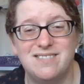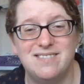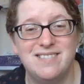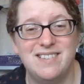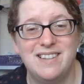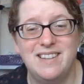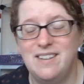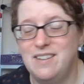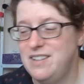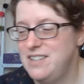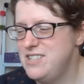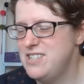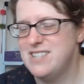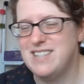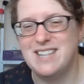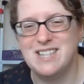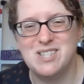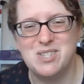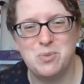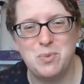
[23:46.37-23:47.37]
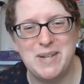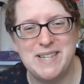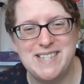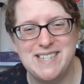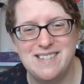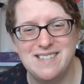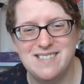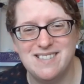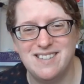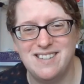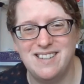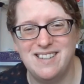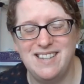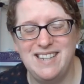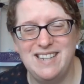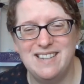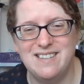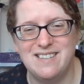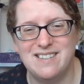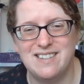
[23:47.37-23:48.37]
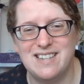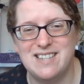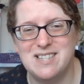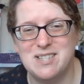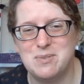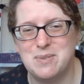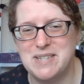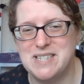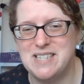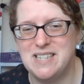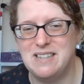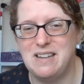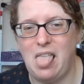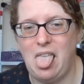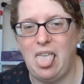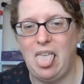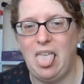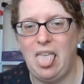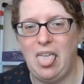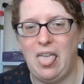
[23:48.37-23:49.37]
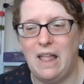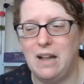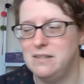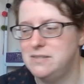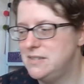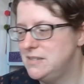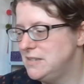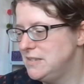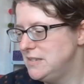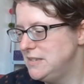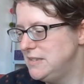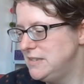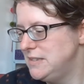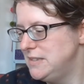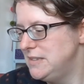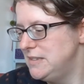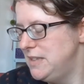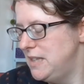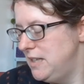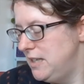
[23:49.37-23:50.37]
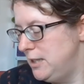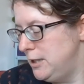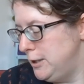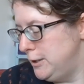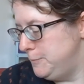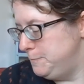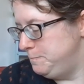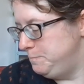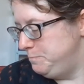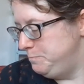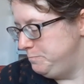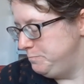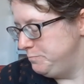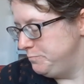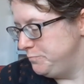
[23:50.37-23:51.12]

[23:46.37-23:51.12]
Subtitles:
It just gets sweaty, doesn't it? Your needle gets sweaty and leather.